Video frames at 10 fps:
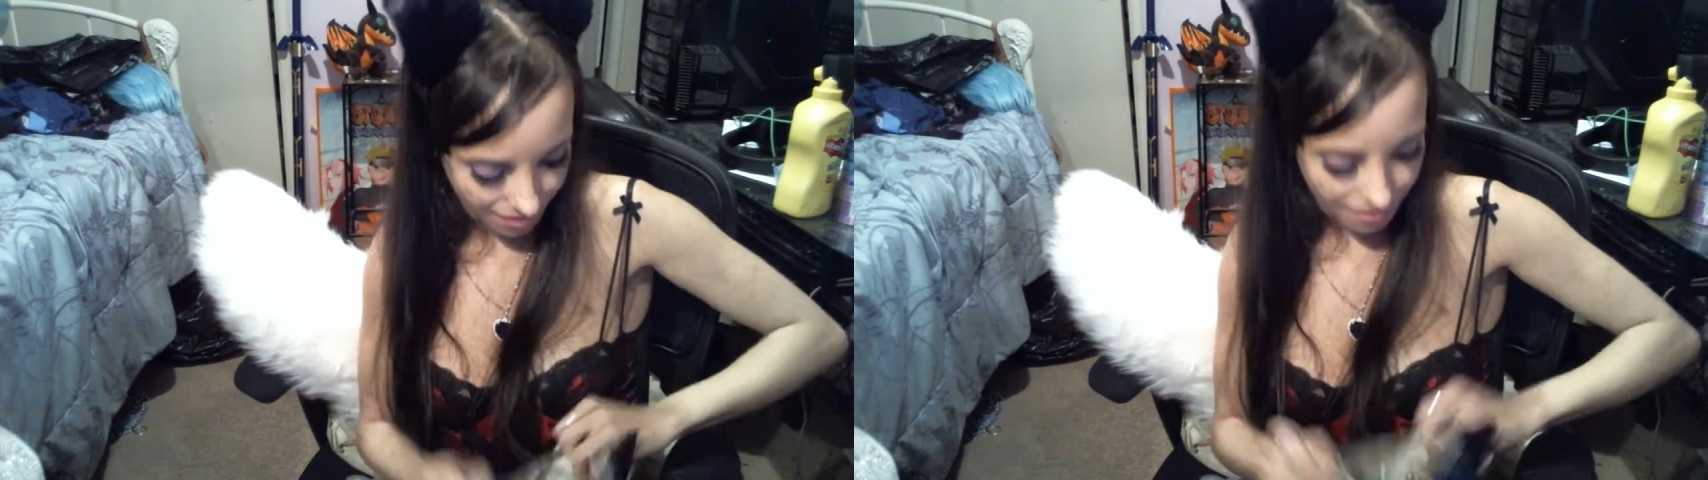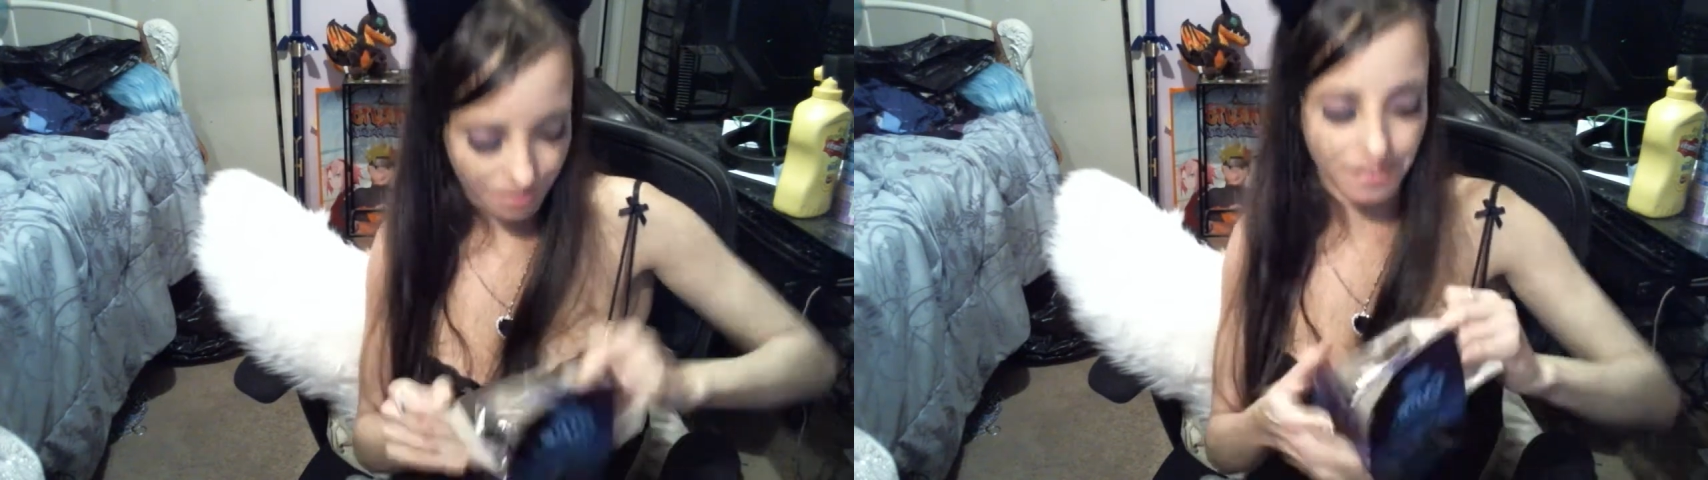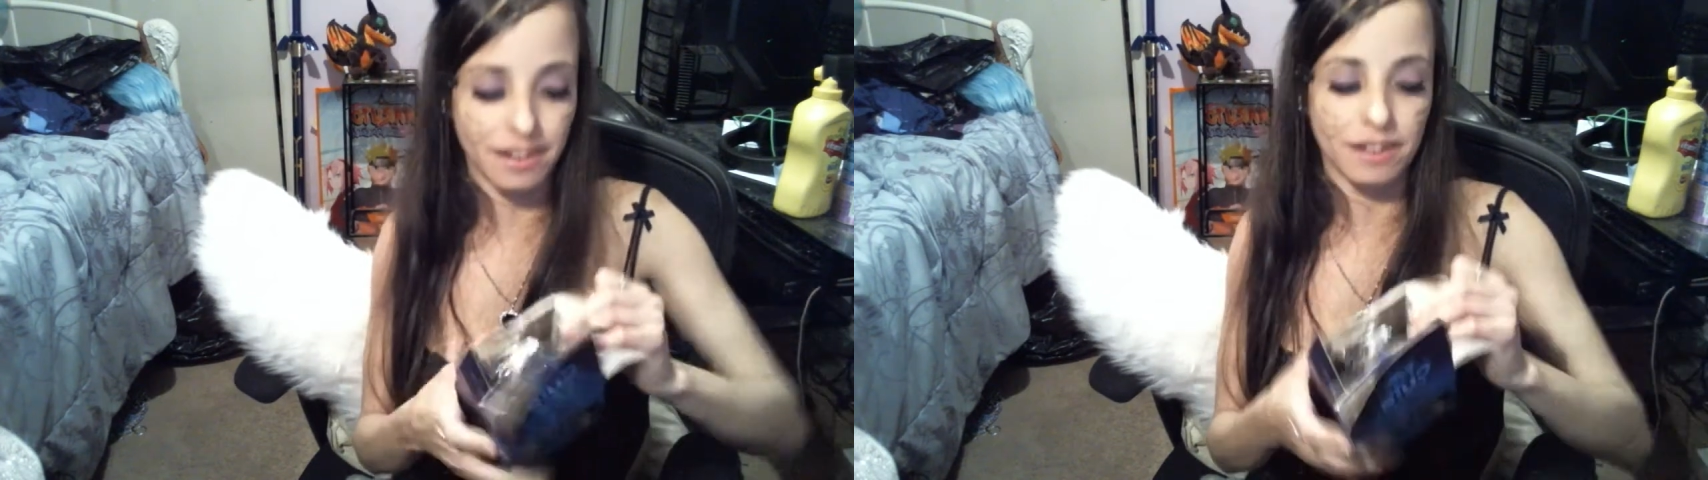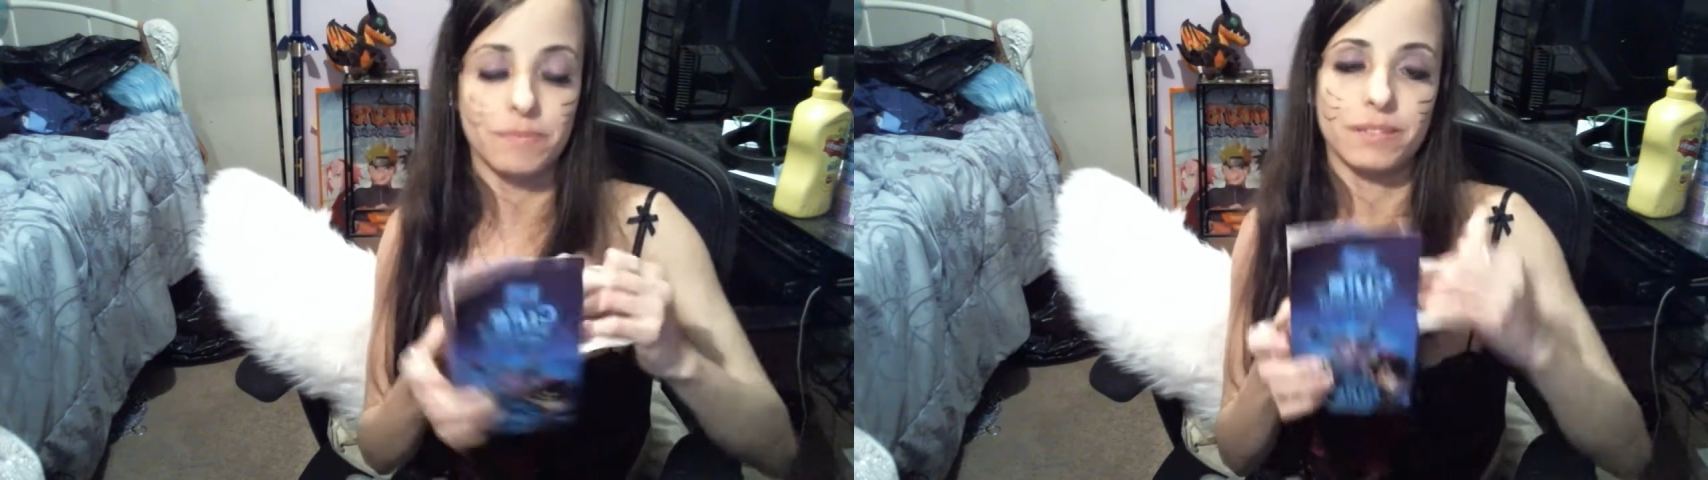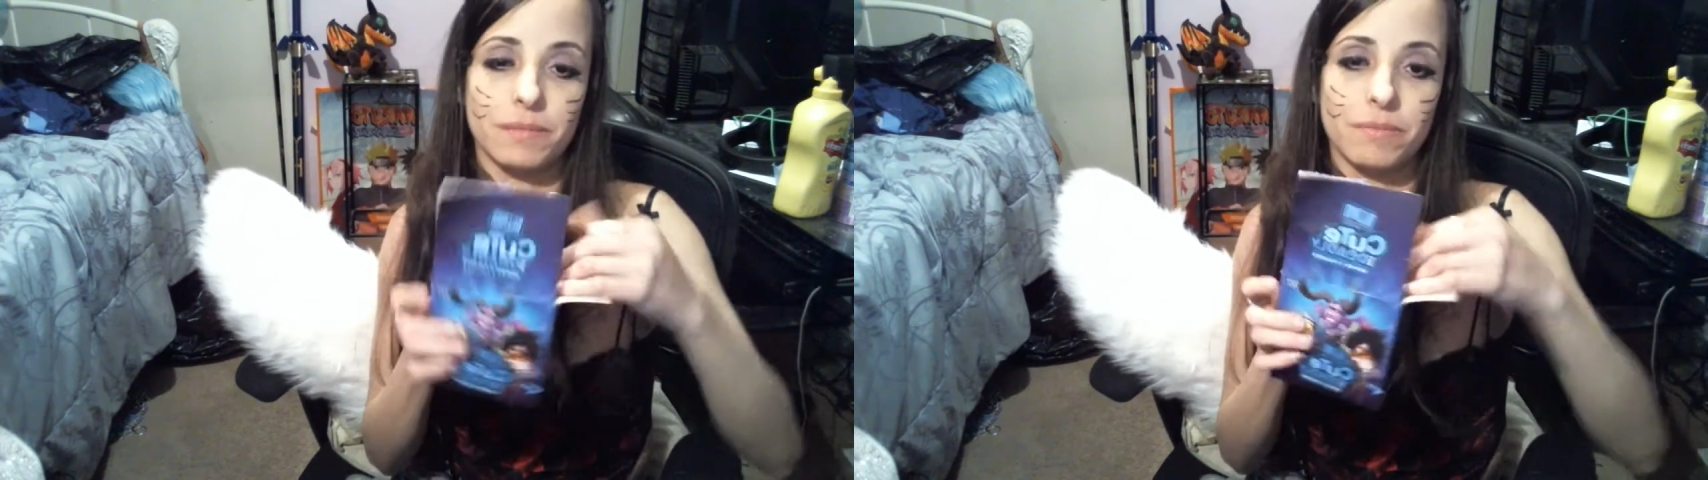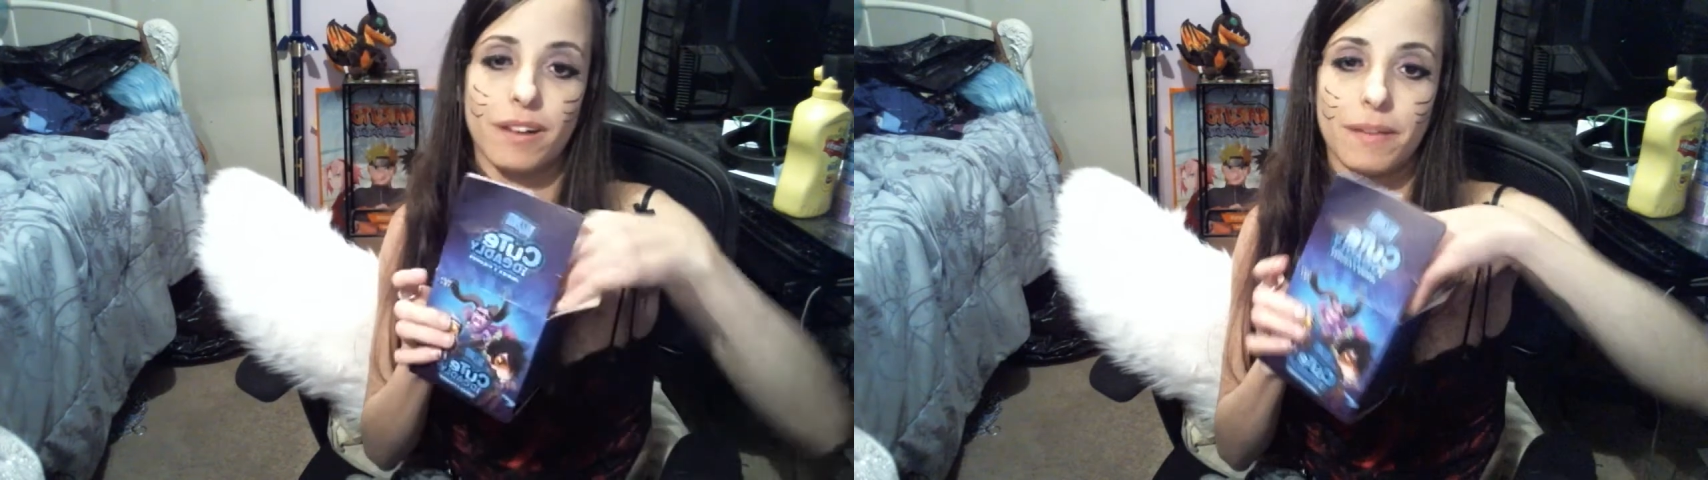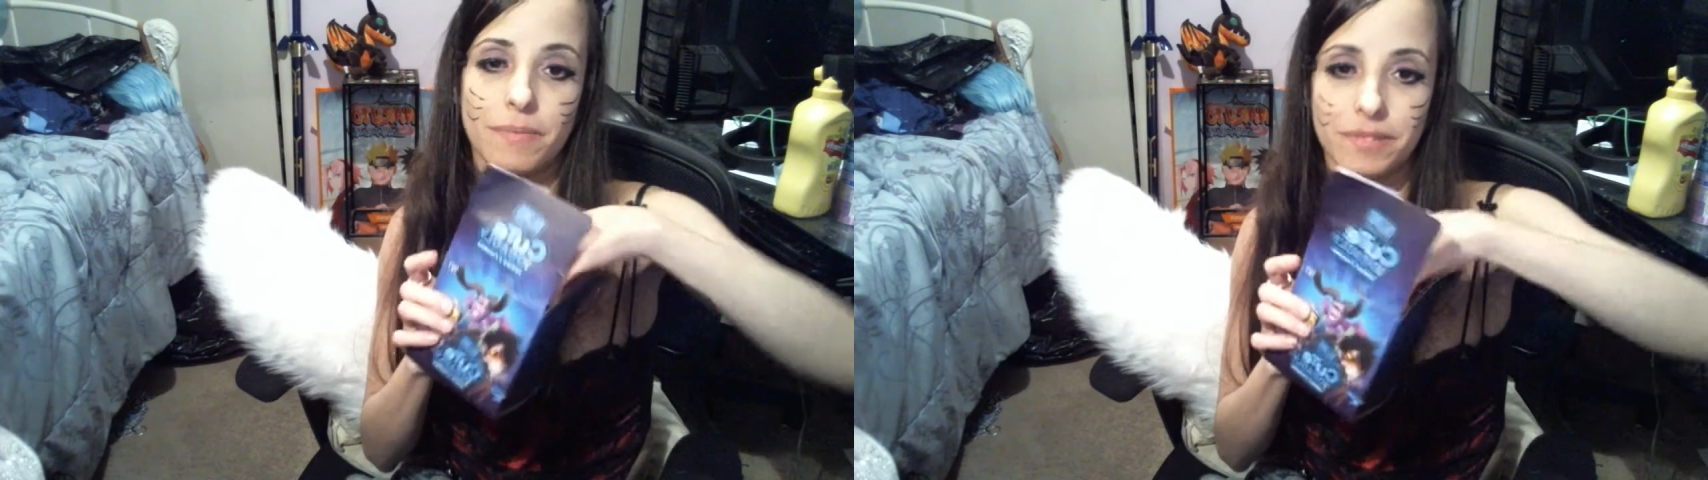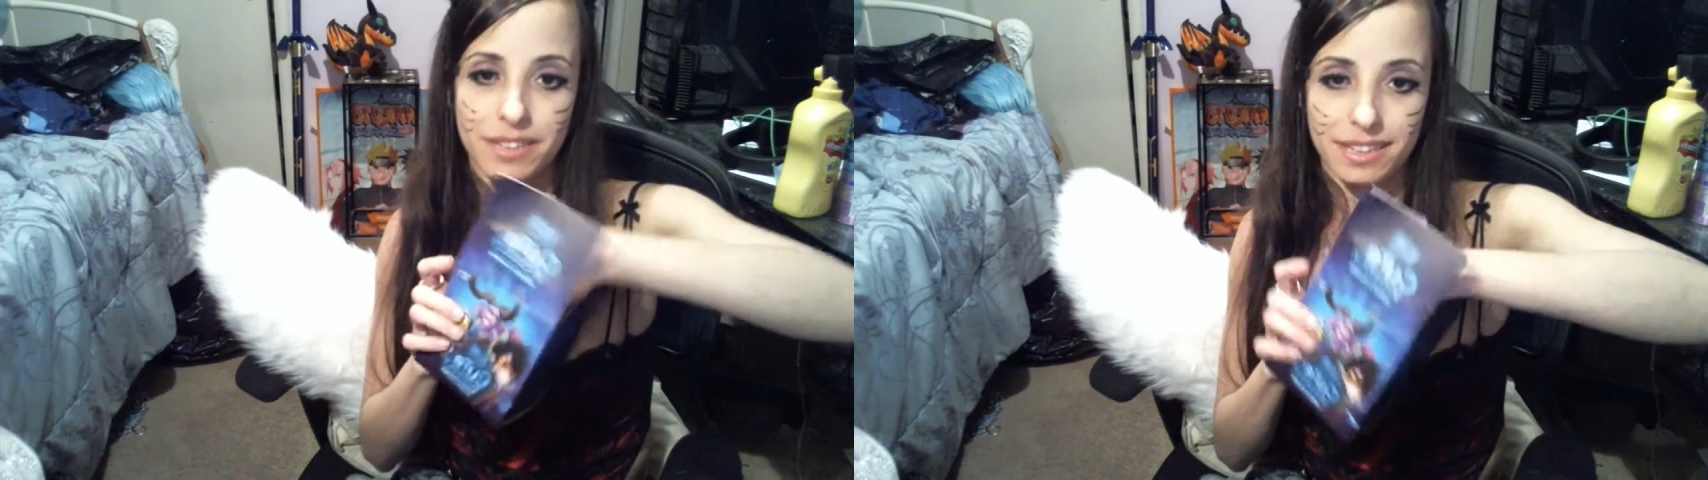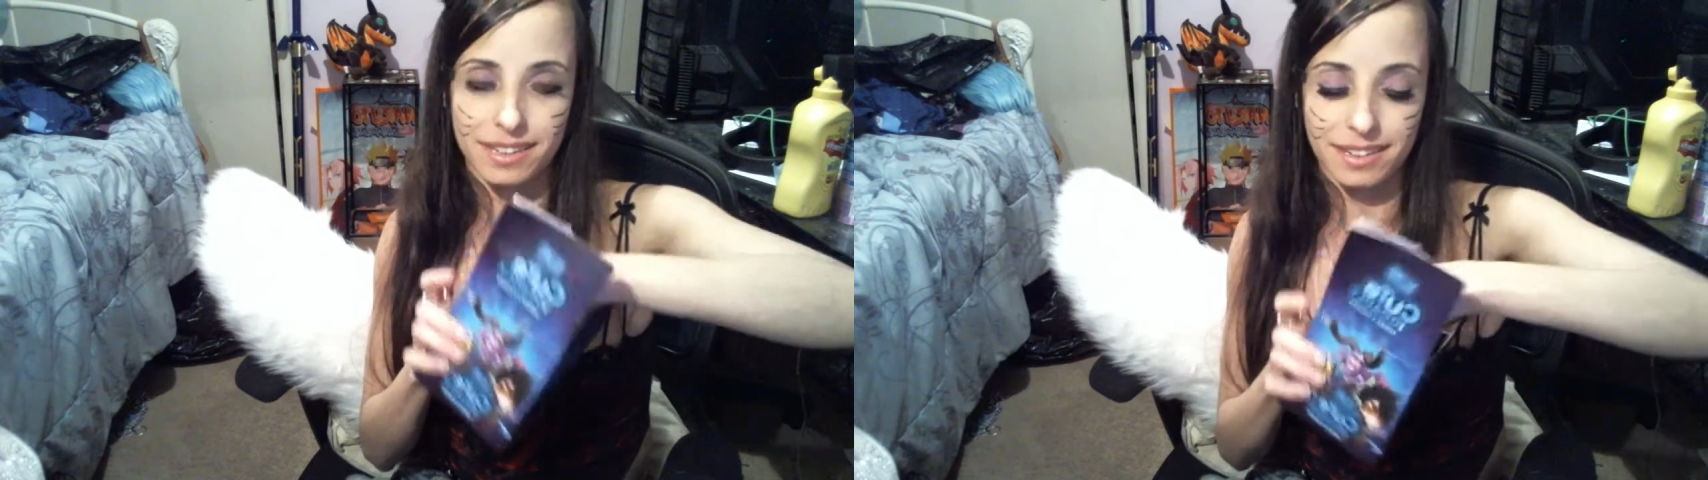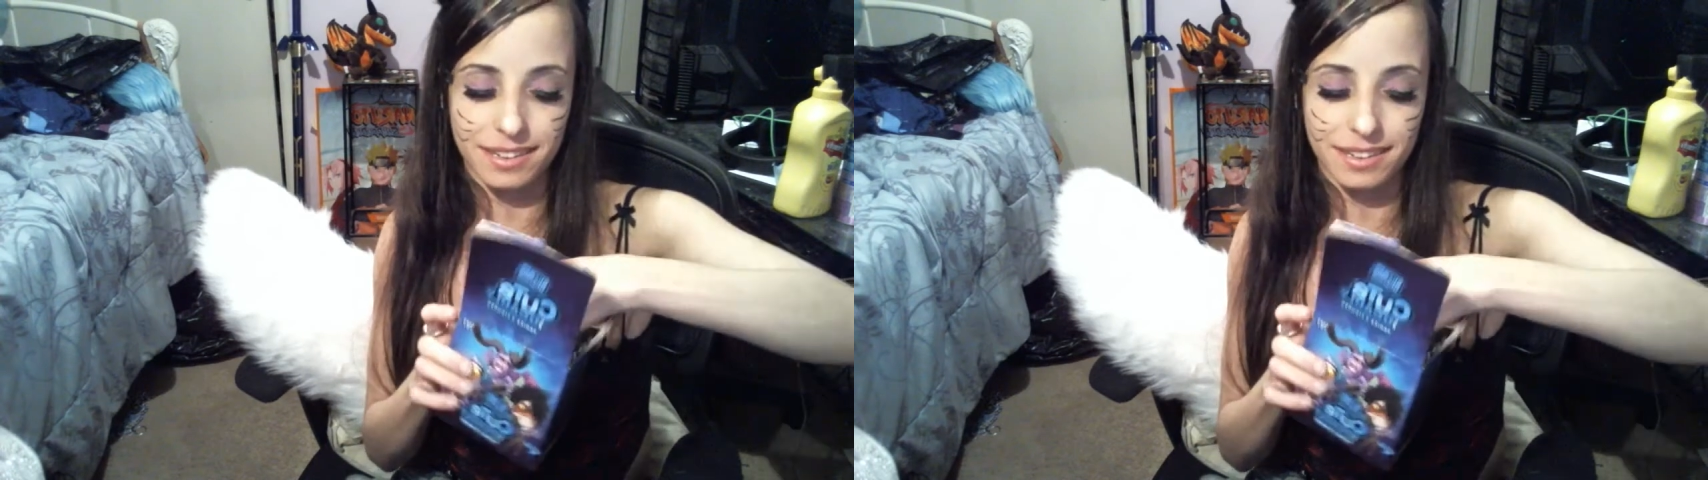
go, I opened it properly.